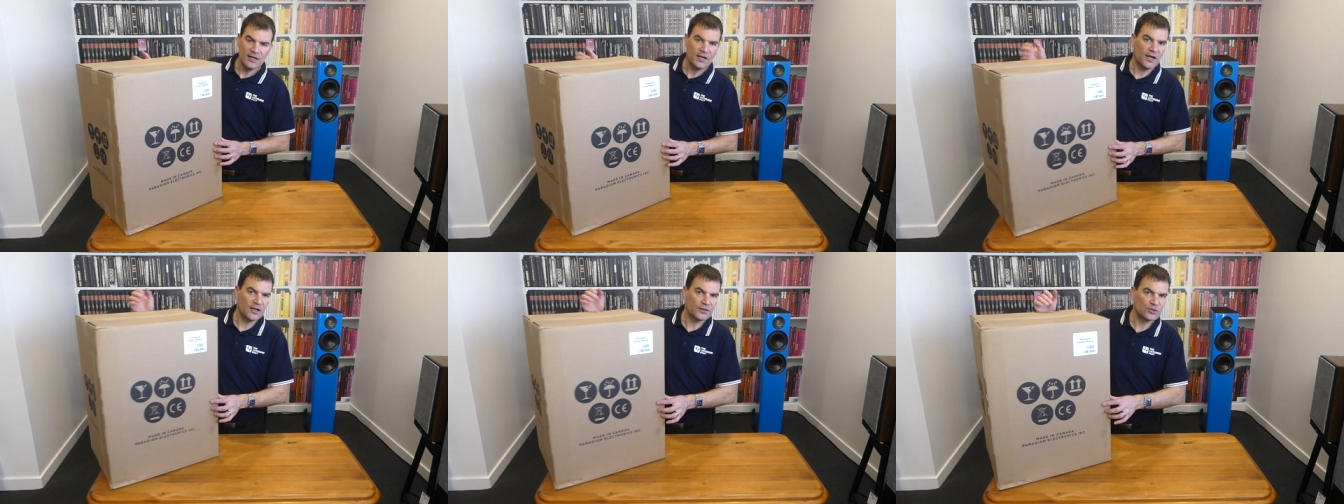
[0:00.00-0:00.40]

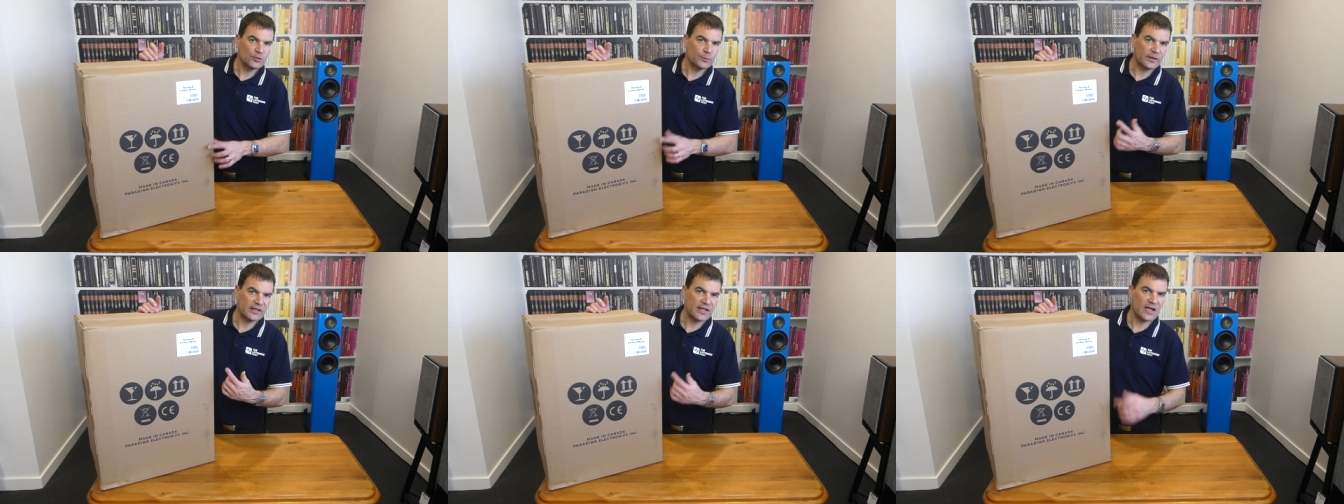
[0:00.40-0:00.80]
a
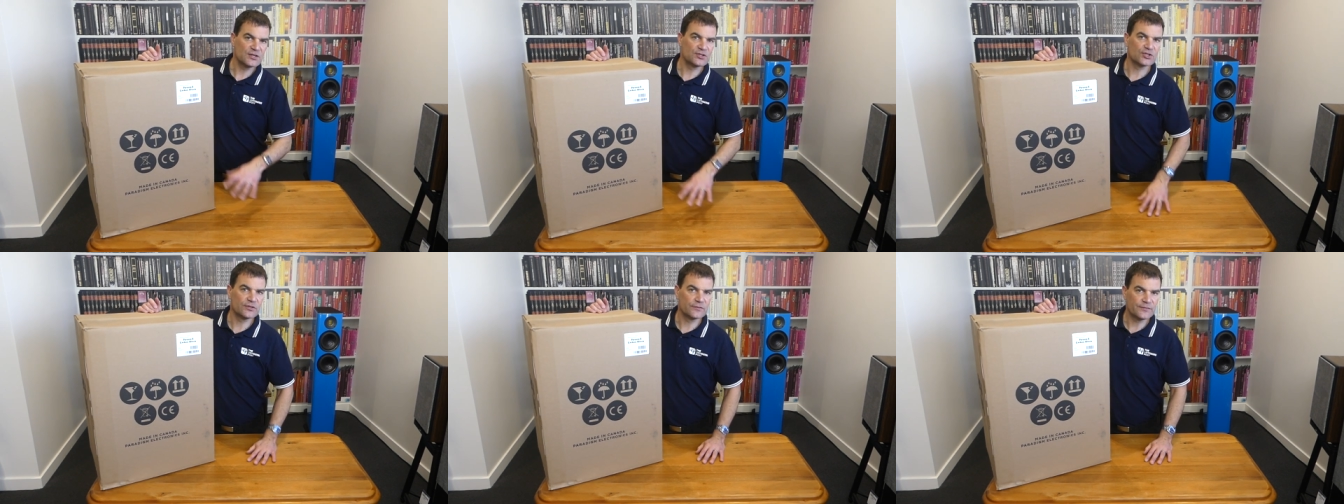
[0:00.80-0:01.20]

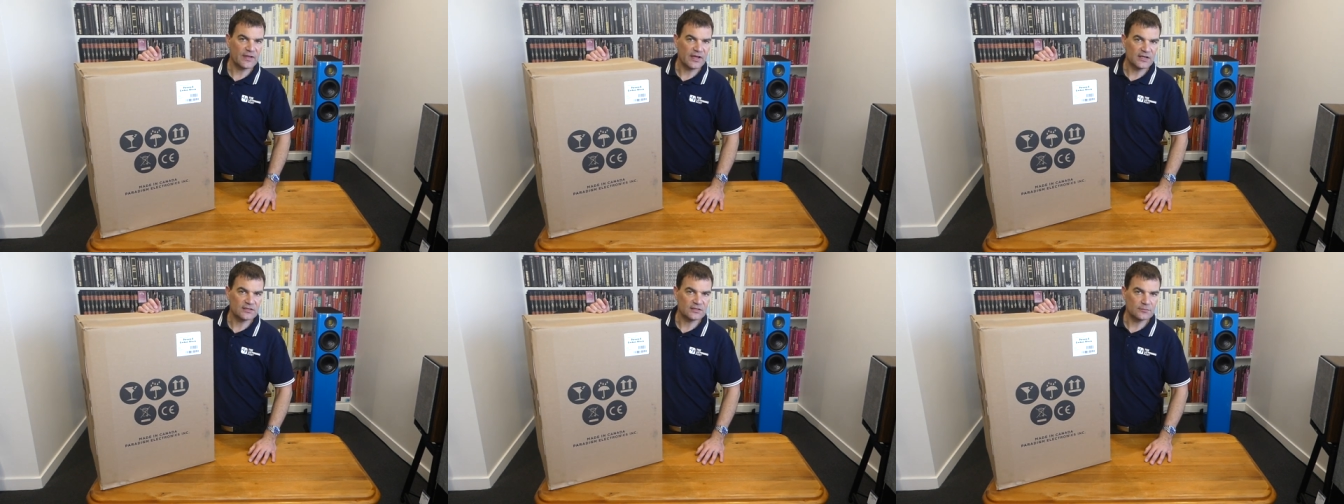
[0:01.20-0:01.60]
duplication of
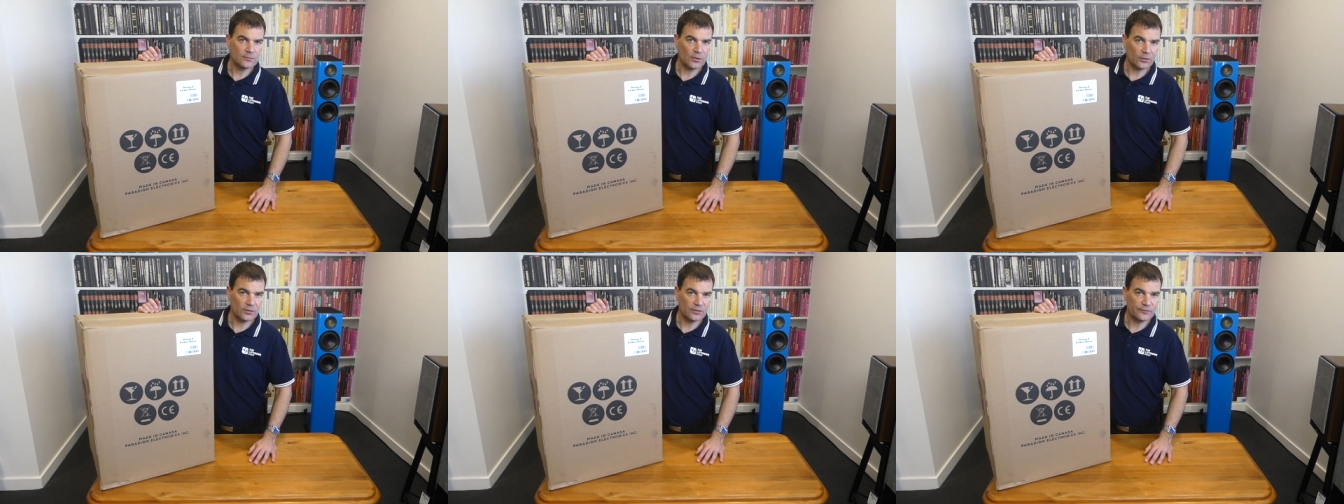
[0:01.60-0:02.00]
that
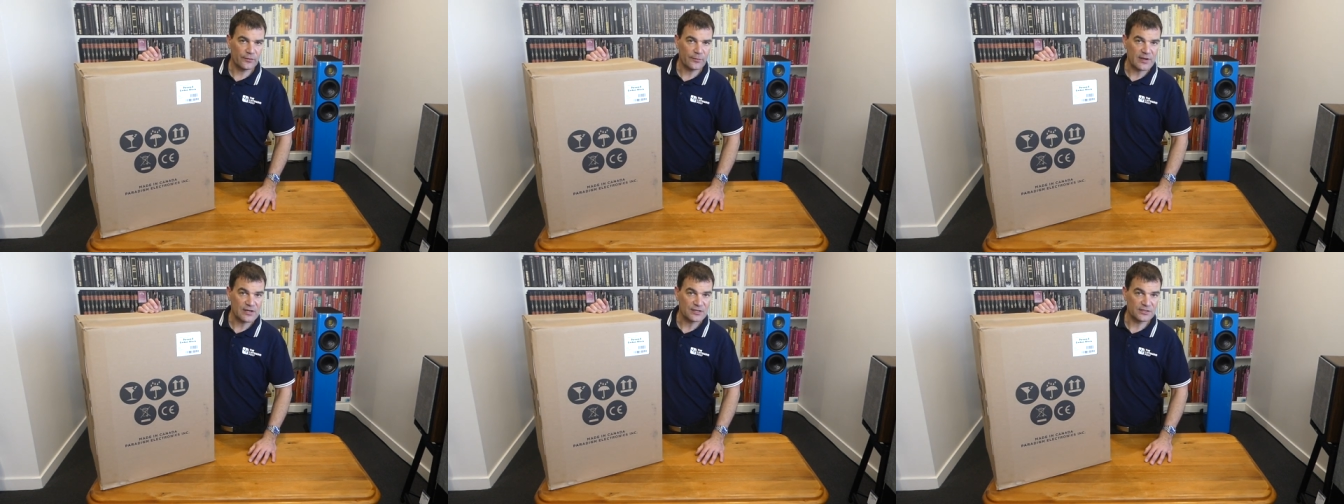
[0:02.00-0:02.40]
model
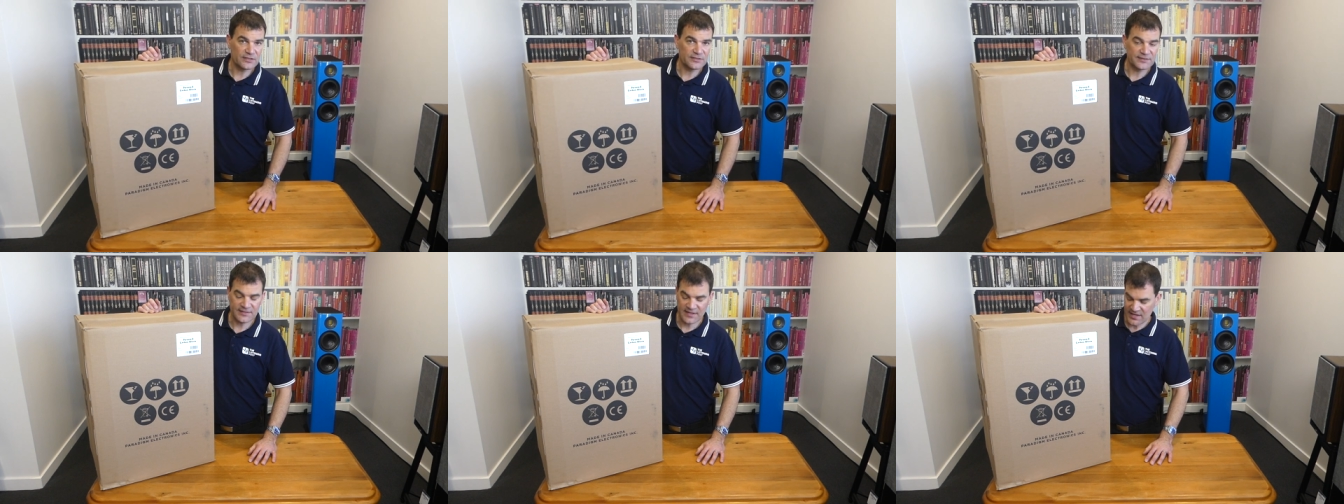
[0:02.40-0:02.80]
information
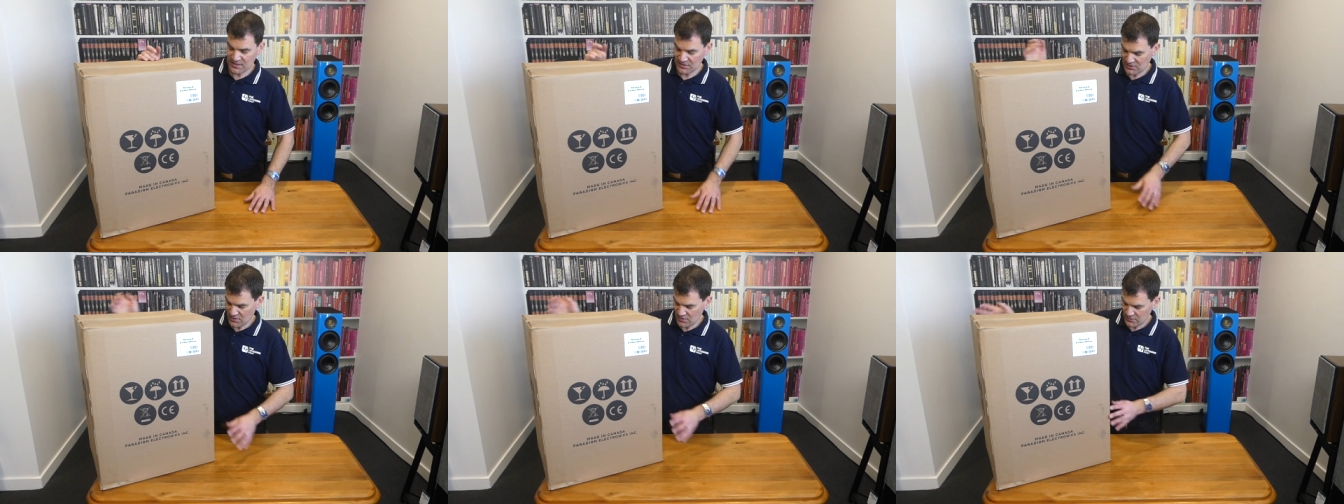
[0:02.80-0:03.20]
and
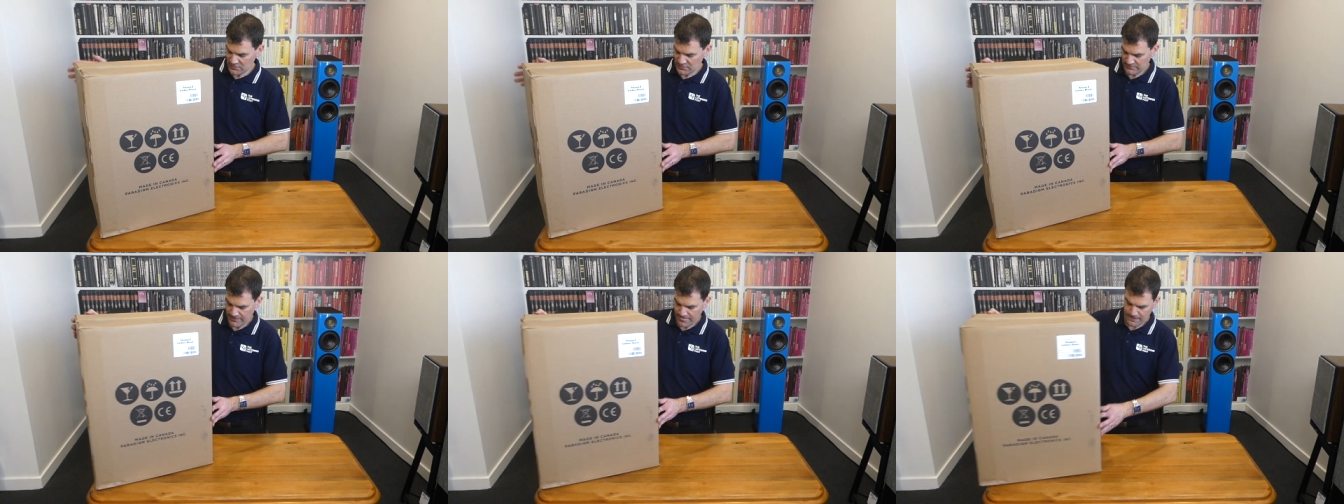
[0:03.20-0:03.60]
scan code,
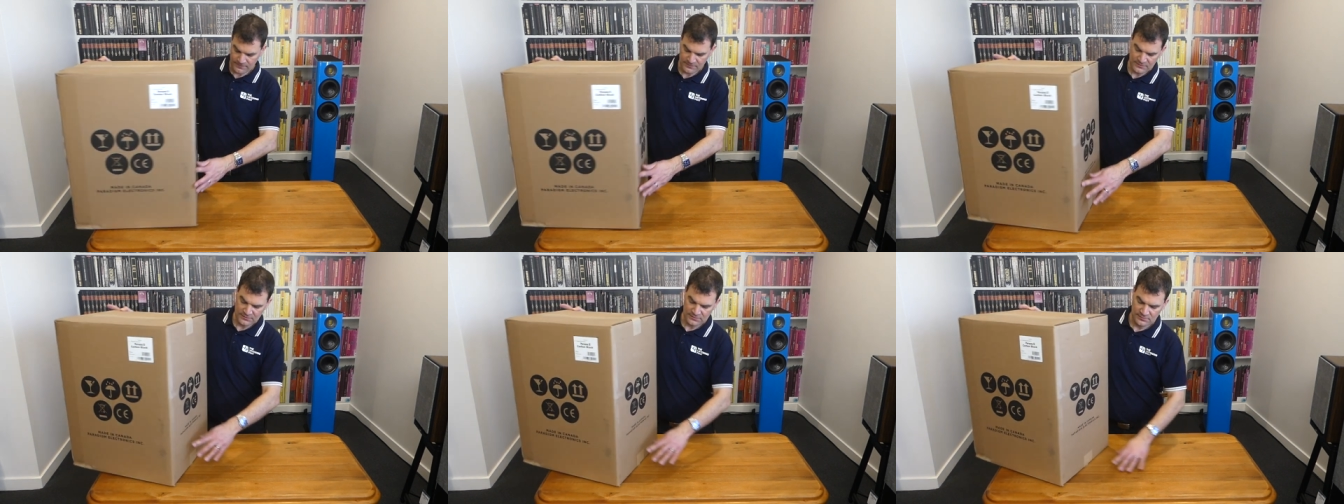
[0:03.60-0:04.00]

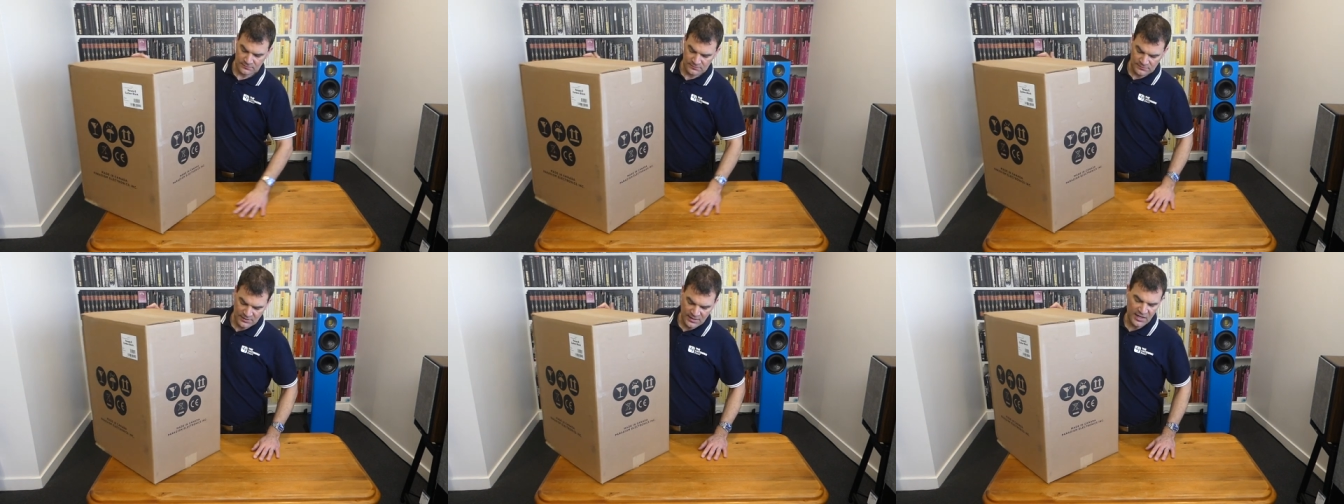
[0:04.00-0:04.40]

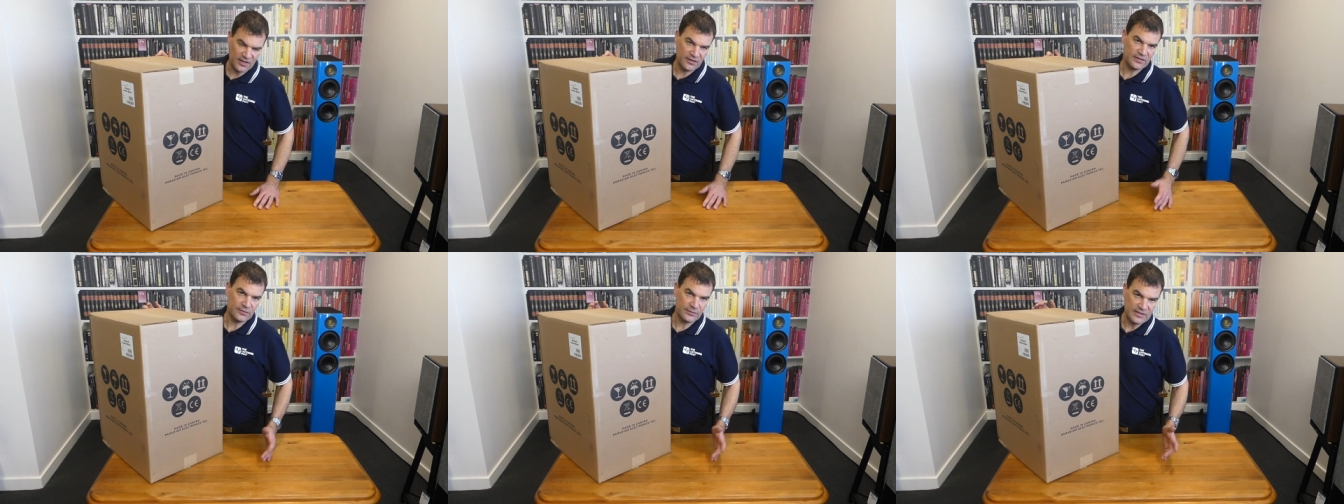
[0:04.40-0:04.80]
and
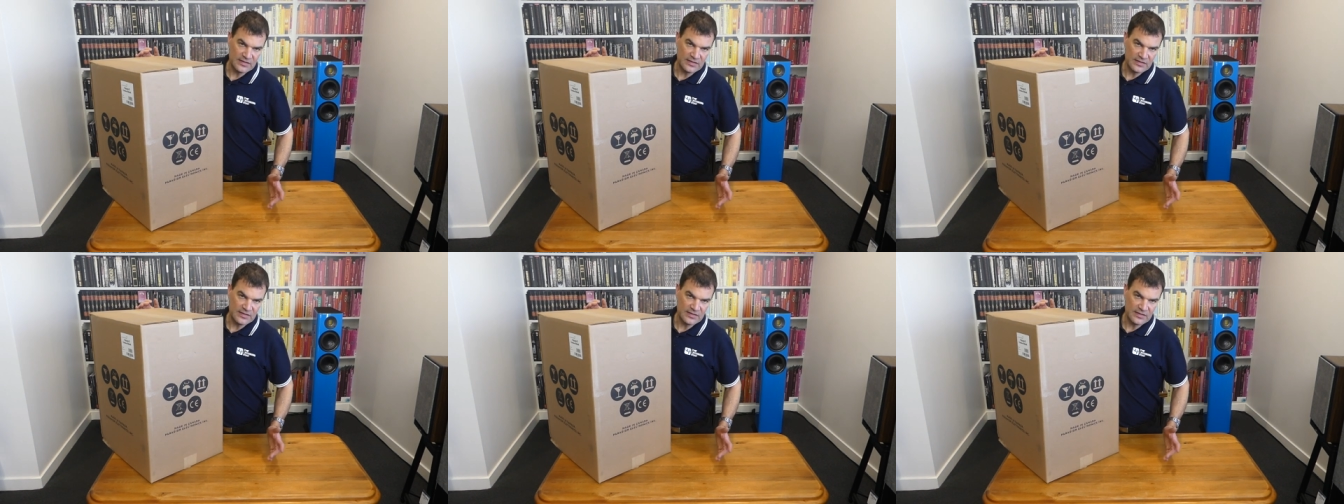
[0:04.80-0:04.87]
there we